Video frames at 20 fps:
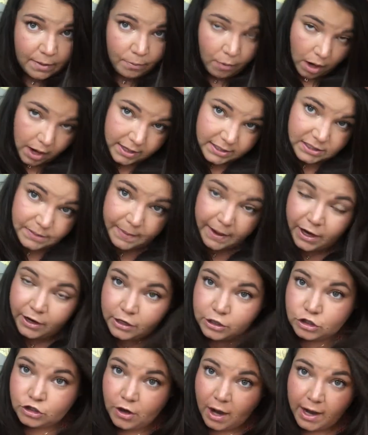of product in my hair
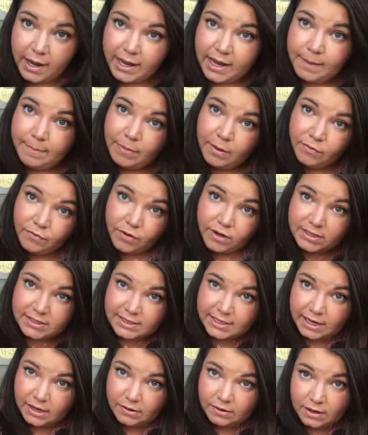to try and keep the frizz
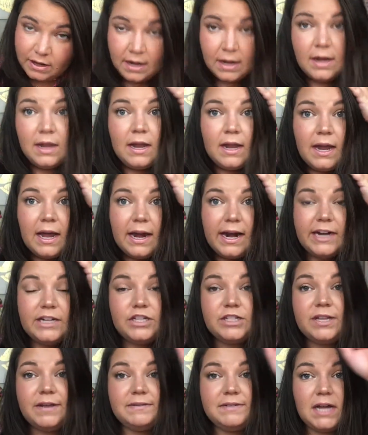down, and I
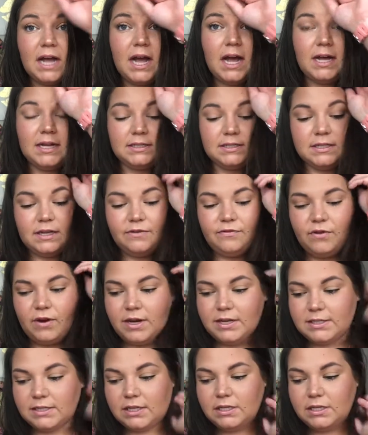just have tons of frizz.